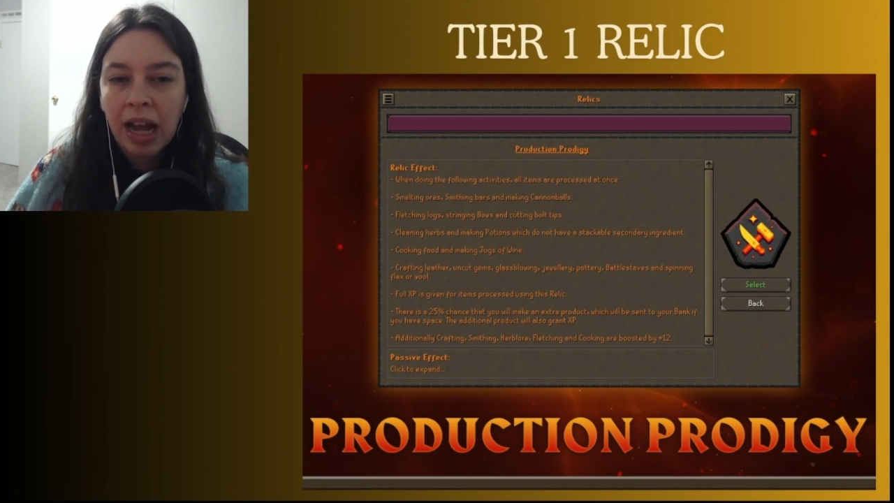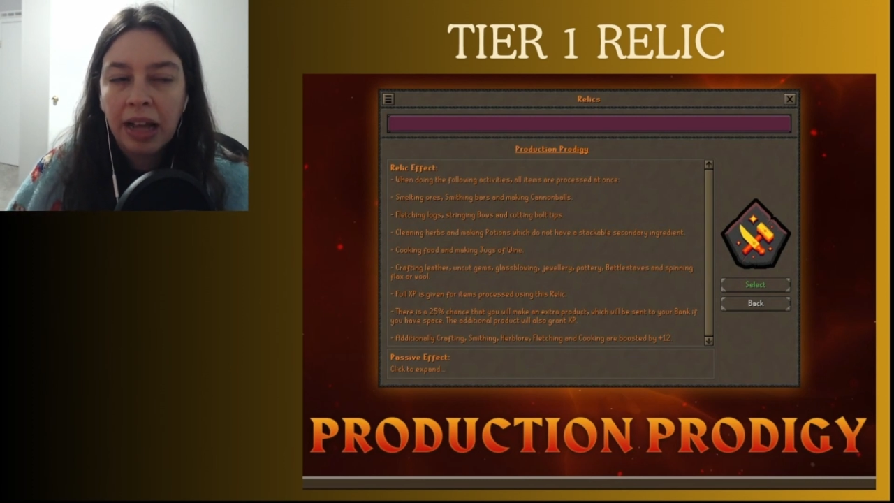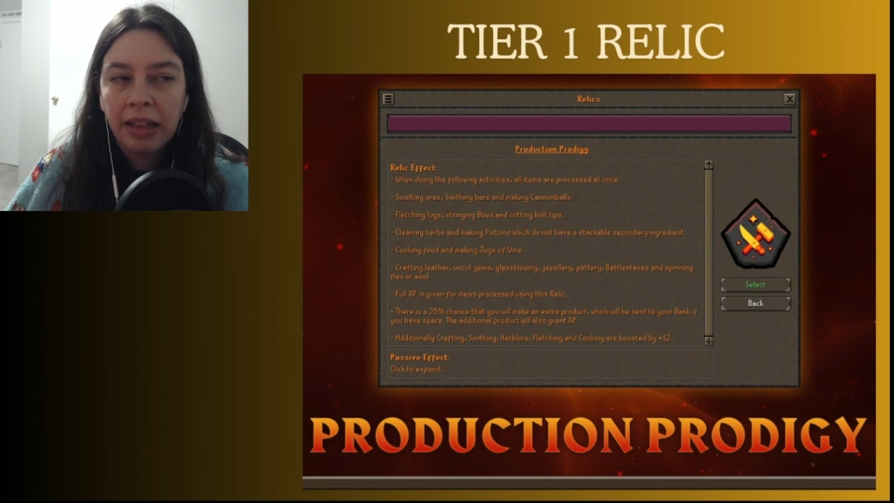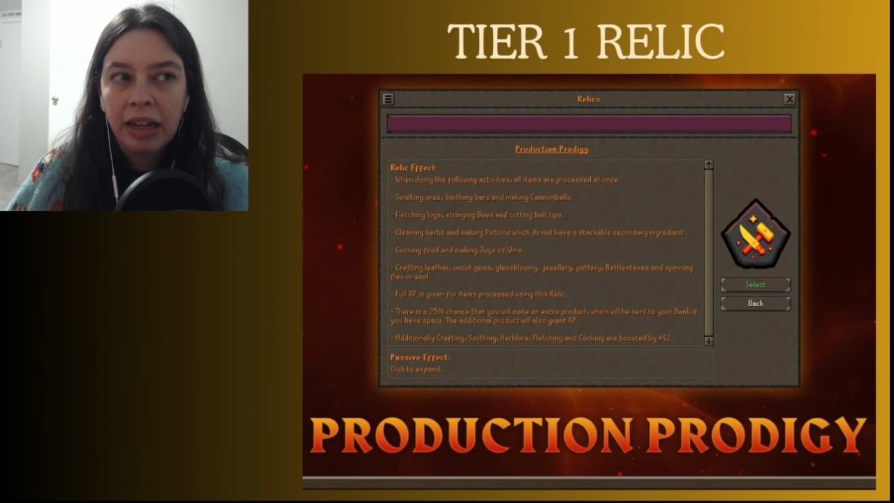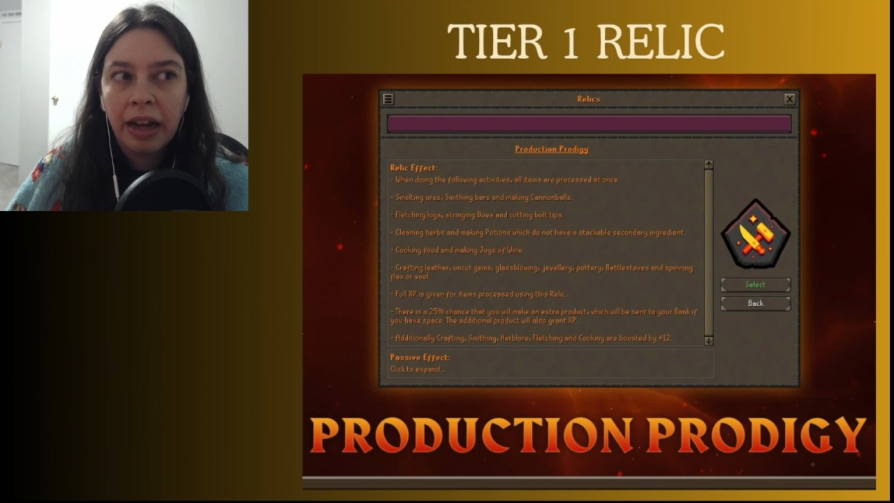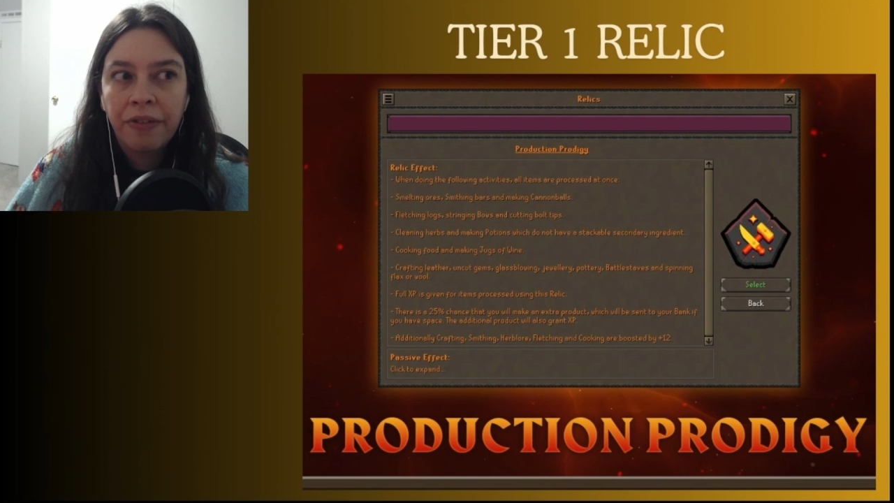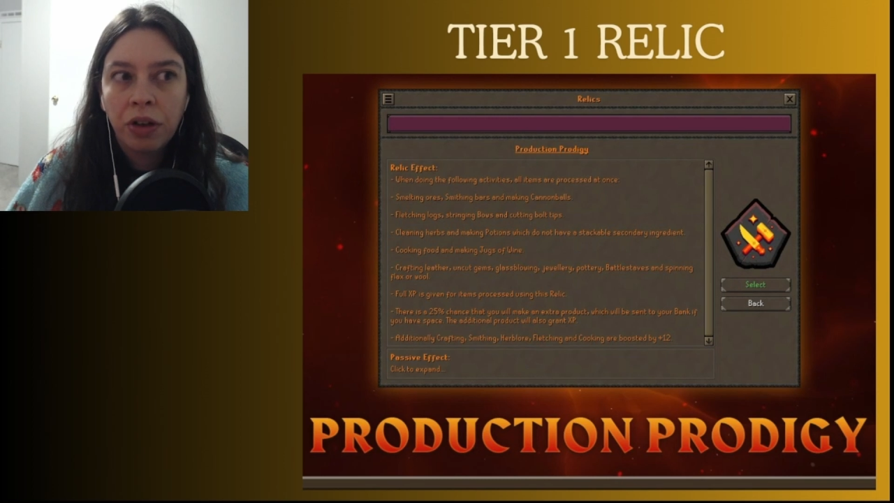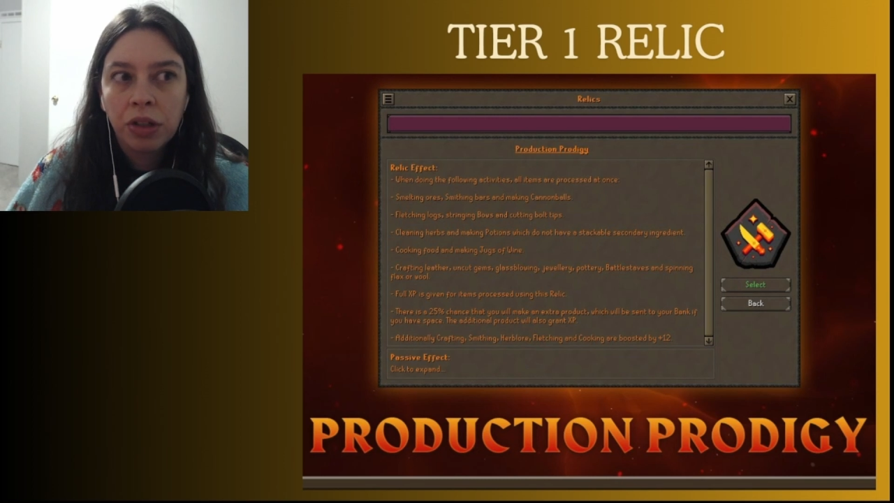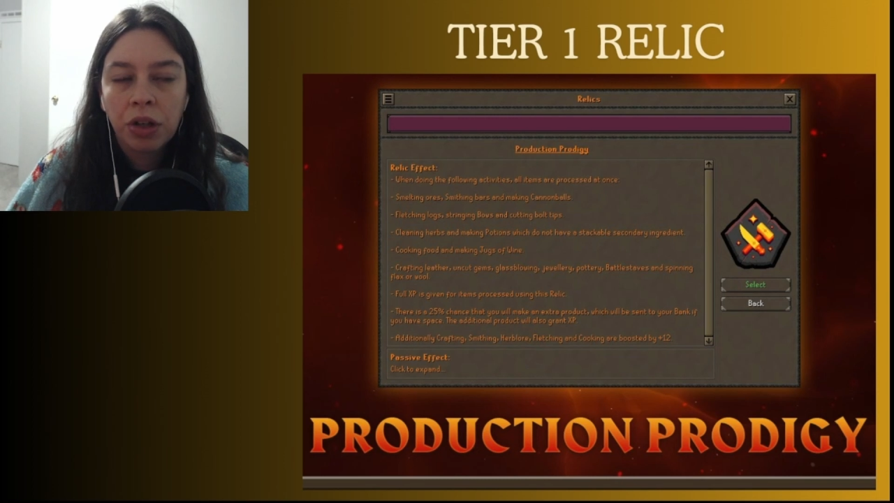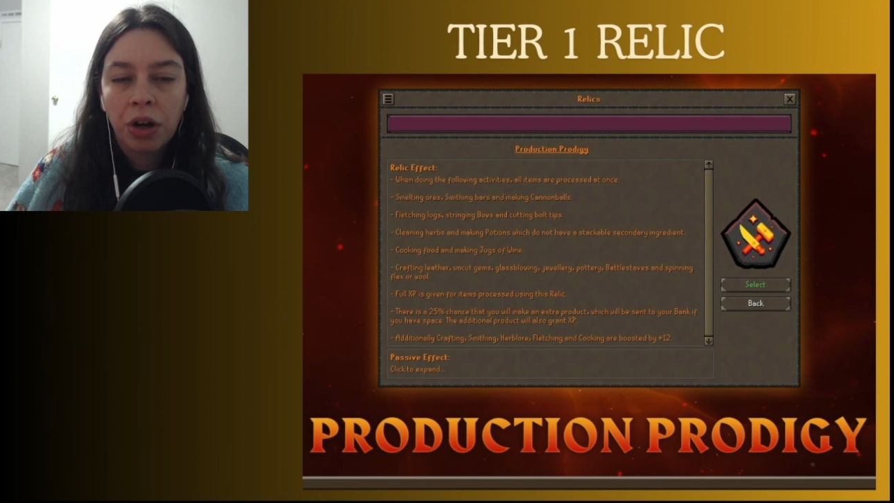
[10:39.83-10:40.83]
I think I've
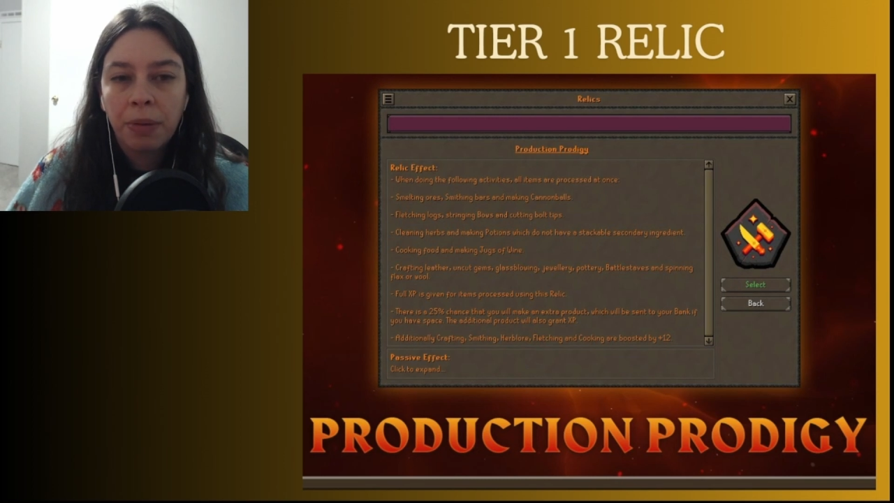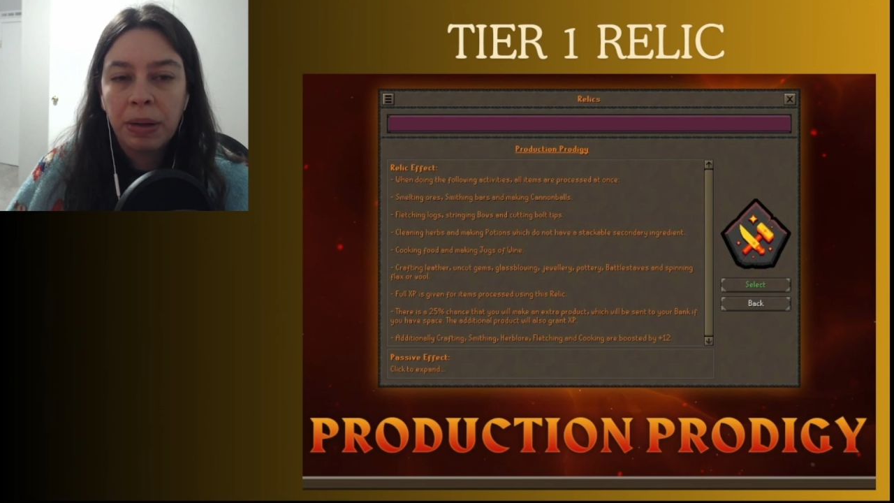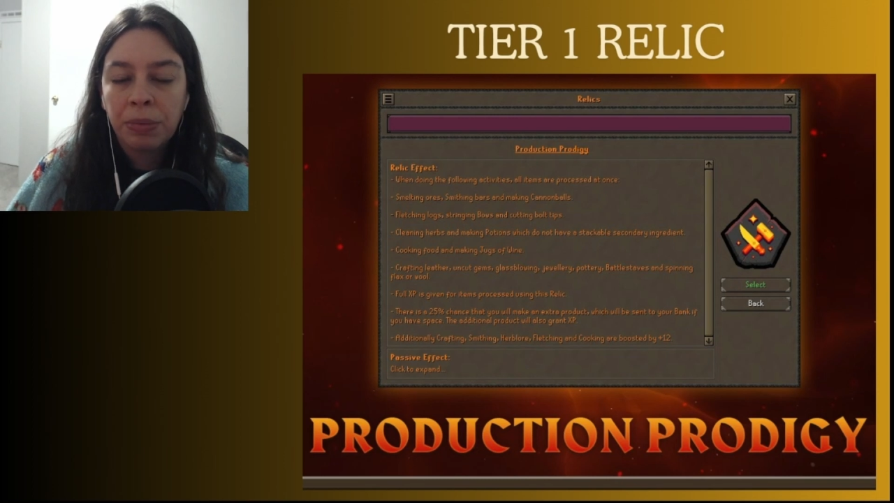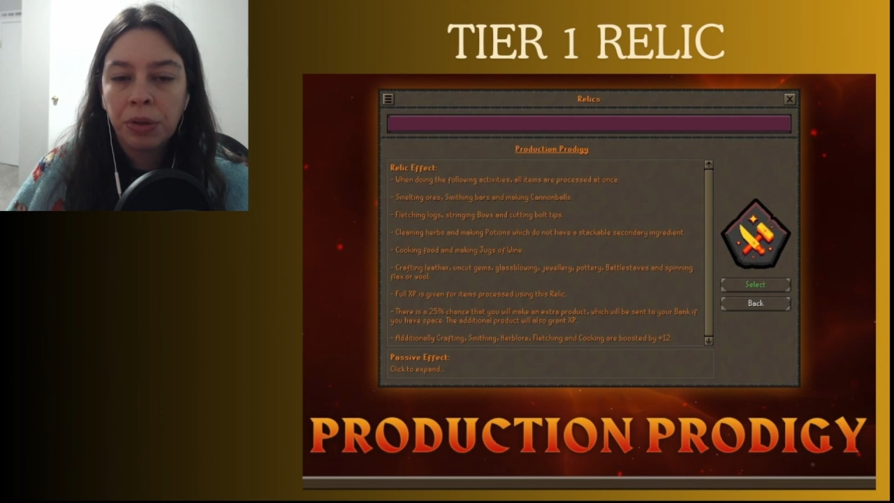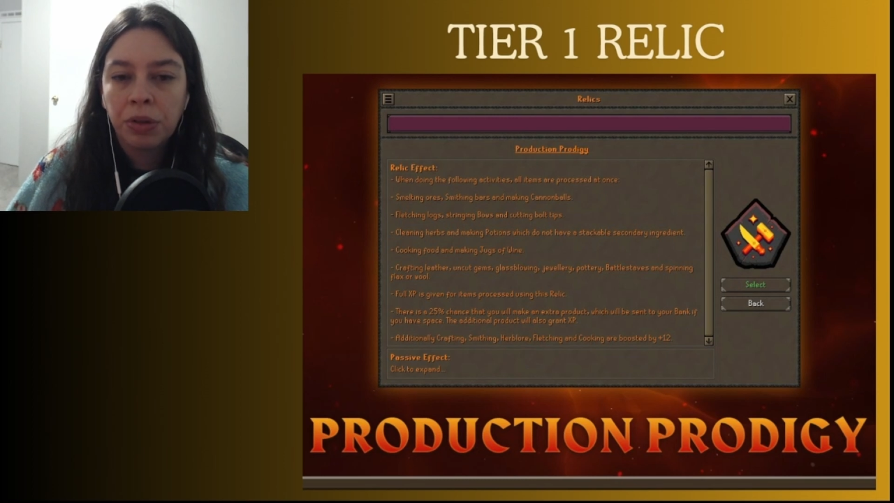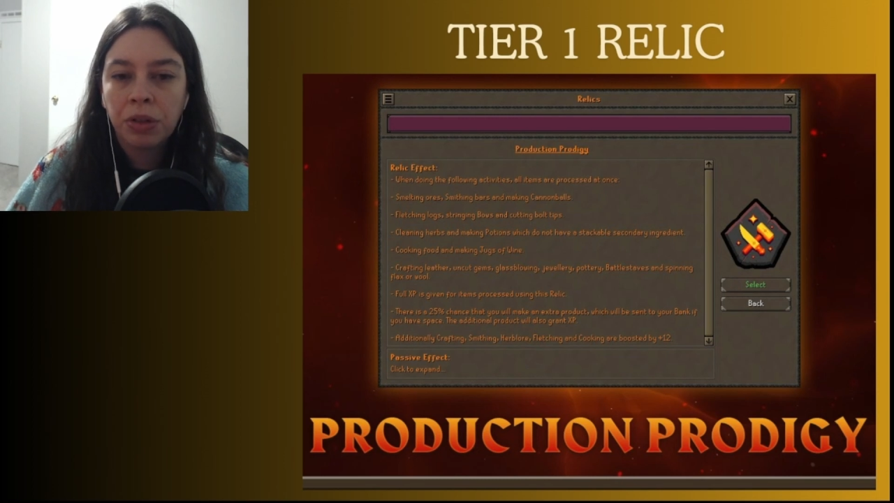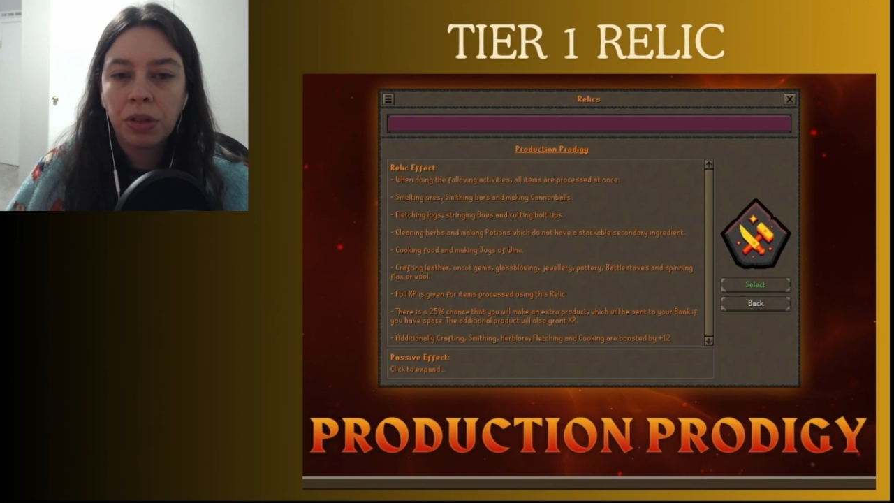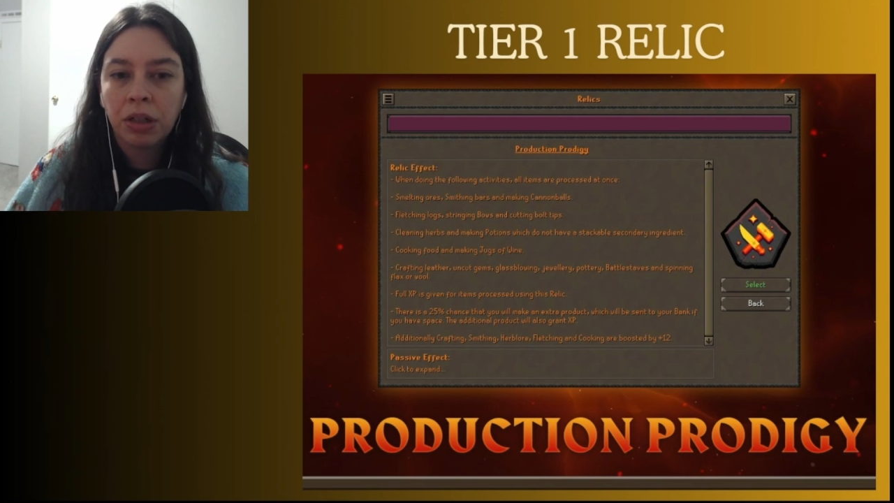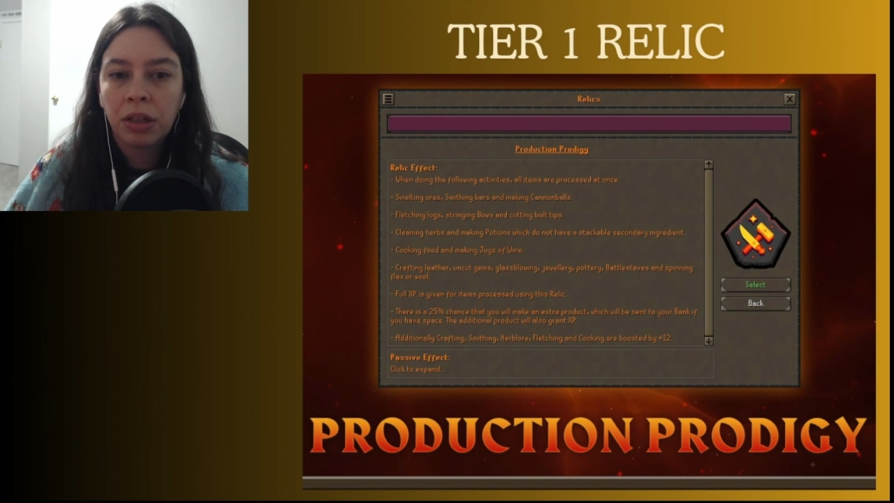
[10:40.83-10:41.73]
also heard people